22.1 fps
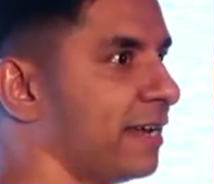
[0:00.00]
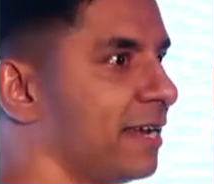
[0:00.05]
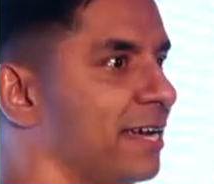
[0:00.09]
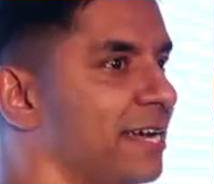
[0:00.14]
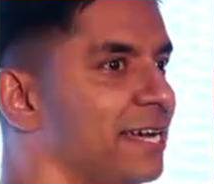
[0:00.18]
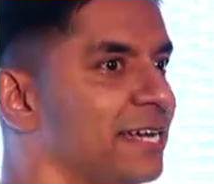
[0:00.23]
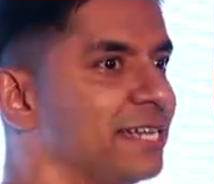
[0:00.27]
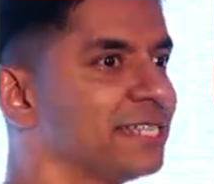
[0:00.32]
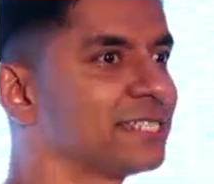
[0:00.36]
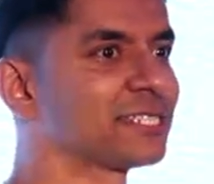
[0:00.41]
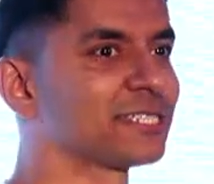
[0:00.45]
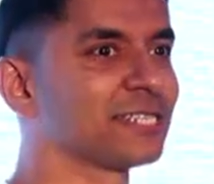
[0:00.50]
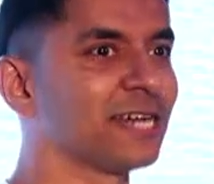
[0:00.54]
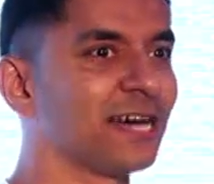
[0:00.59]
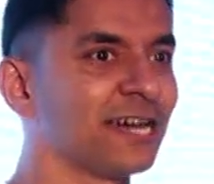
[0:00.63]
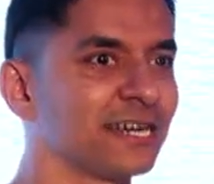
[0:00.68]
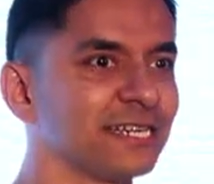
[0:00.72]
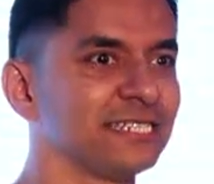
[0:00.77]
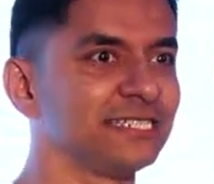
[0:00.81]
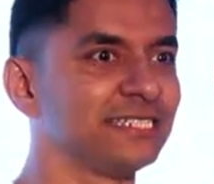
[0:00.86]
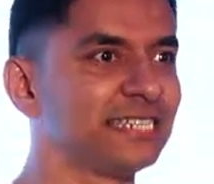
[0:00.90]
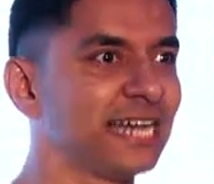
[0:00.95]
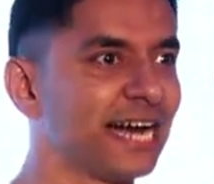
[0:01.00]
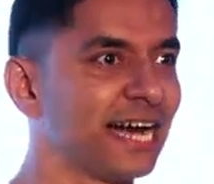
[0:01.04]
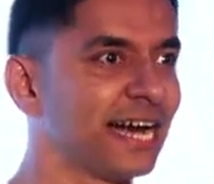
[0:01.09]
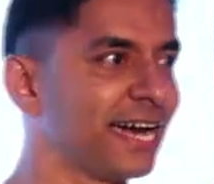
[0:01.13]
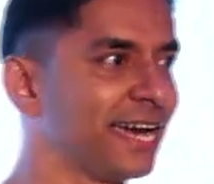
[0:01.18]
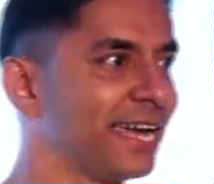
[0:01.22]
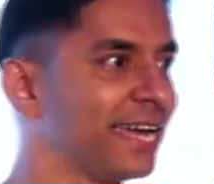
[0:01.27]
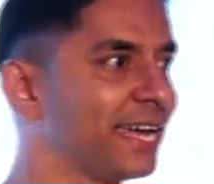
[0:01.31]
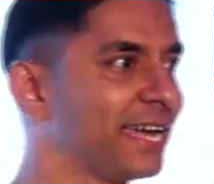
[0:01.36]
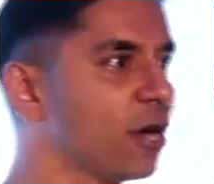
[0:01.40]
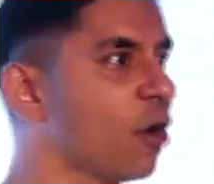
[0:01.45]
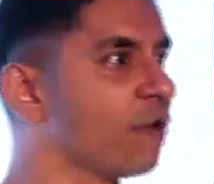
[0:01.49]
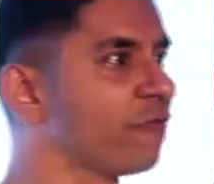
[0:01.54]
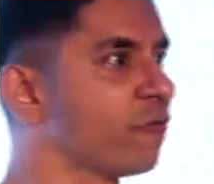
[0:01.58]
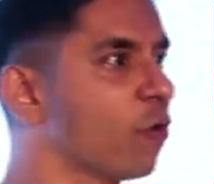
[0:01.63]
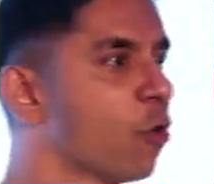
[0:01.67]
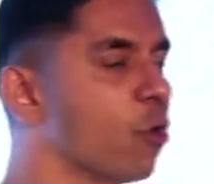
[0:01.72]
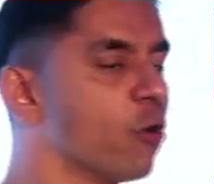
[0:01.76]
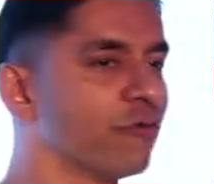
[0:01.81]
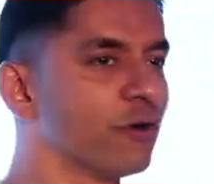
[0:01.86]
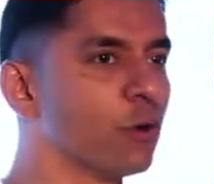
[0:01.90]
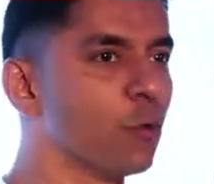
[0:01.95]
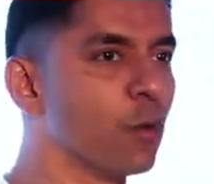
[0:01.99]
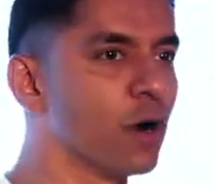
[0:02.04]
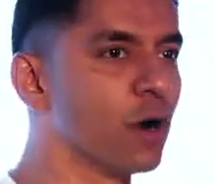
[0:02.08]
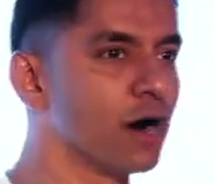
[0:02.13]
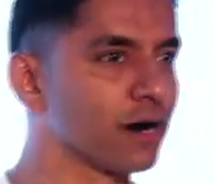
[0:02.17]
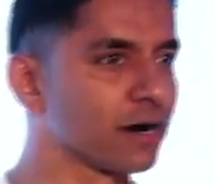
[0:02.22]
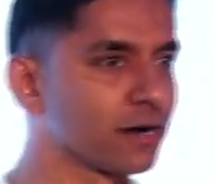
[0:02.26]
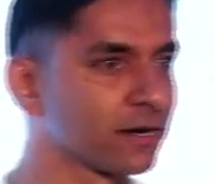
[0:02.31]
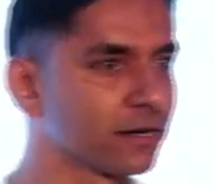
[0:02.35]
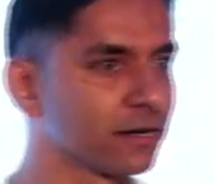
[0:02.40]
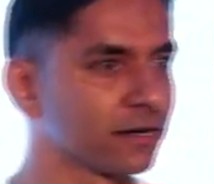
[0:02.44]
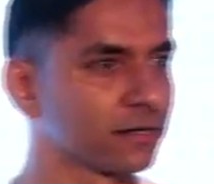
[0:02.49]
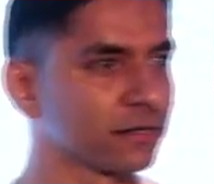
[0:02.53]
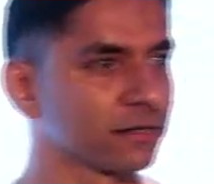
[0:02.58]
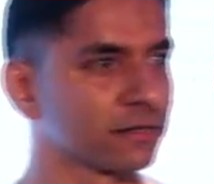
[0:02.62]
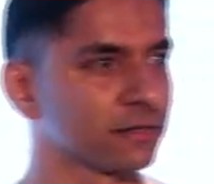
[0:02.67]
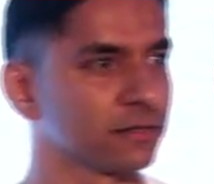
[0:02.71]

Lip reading: started dying of overwork.